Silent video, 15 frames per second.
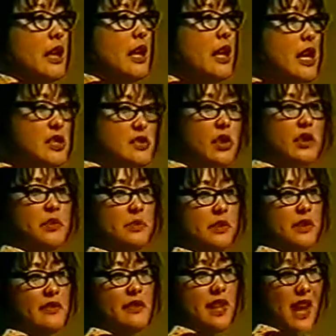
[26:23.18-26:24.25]
And I start to
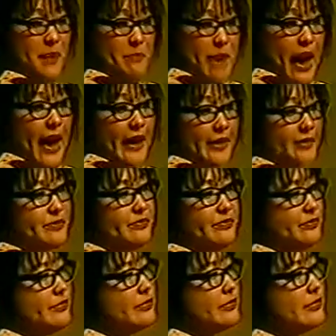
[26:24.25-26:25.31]
believe that I'm bad,
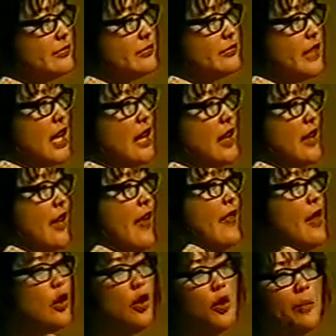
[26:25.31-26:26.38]
and
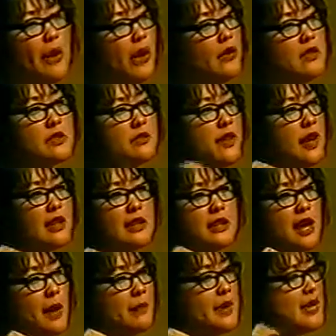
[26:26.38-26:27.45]
that all parents of
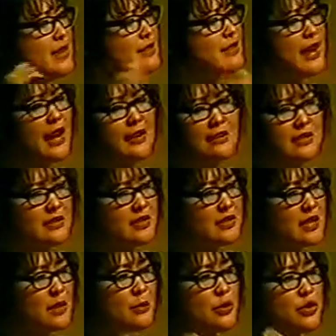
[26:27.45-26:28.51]
handicapped kids hate their
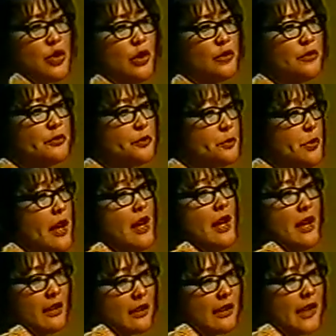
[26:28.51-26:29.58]
disabled children for being
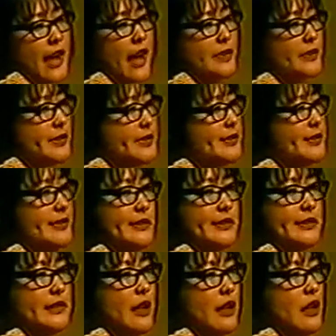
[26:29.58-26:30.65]
handicapped.
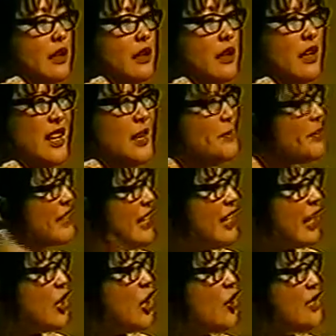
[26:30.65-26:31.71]
But then
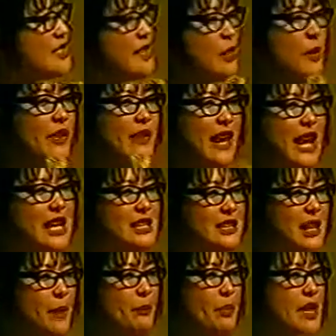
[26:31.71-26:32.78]
I noticed that when the
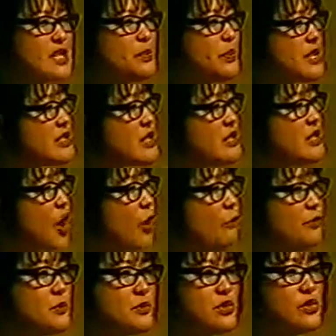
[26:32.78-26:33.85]
handicapped bus brings us
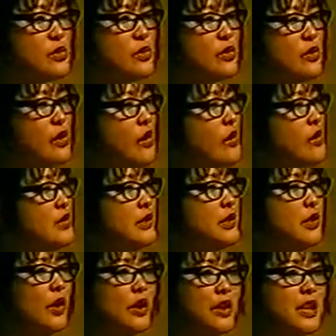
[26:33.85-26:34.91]
home from school,
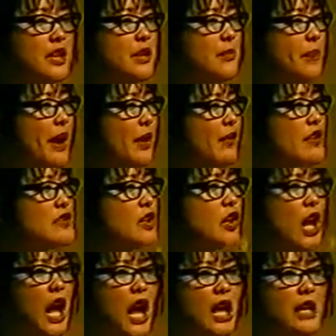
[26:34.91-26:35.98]
all the other parents are
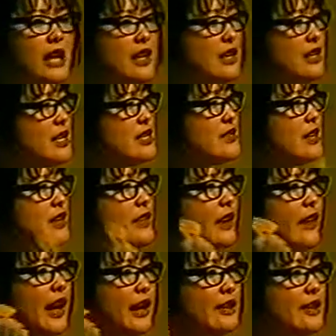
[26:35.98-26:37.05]
hugging and kissing
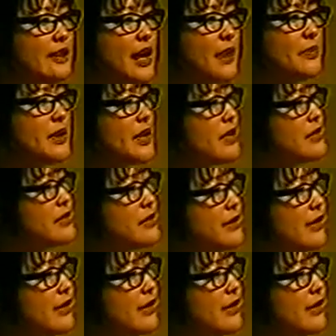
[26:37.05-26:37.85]
their handicapped kids.